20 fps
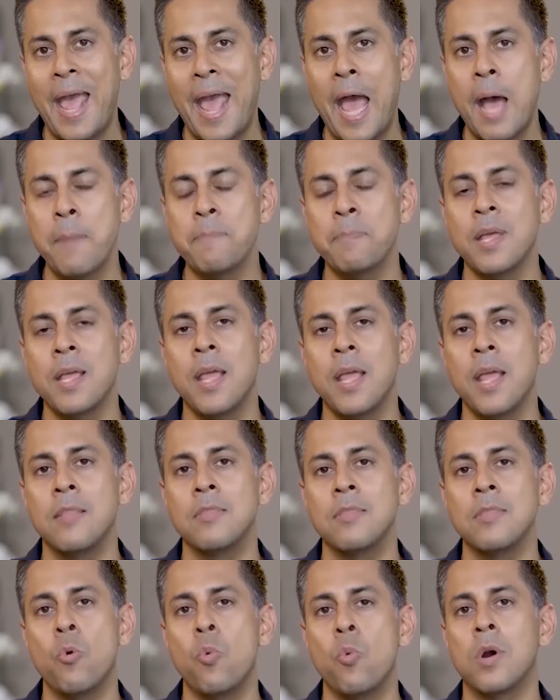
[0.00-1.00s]
app
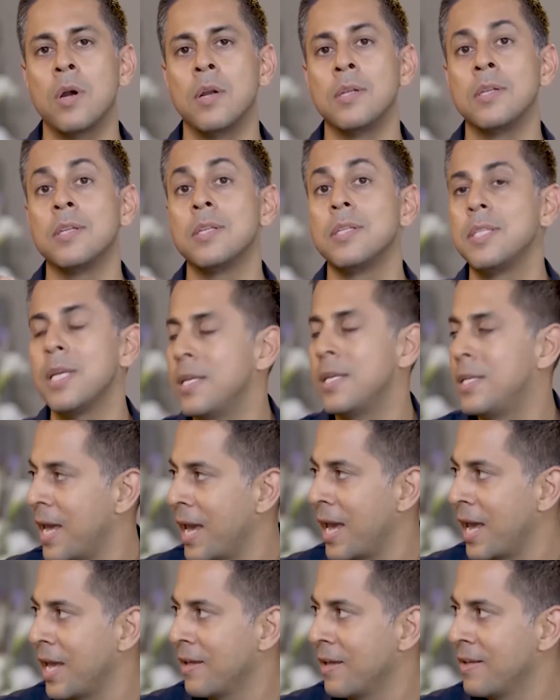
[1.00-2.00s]
in the world
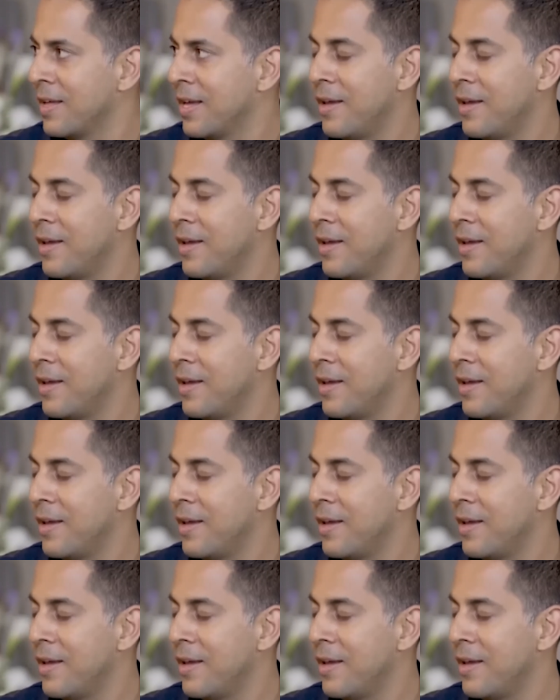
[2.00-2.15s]
today.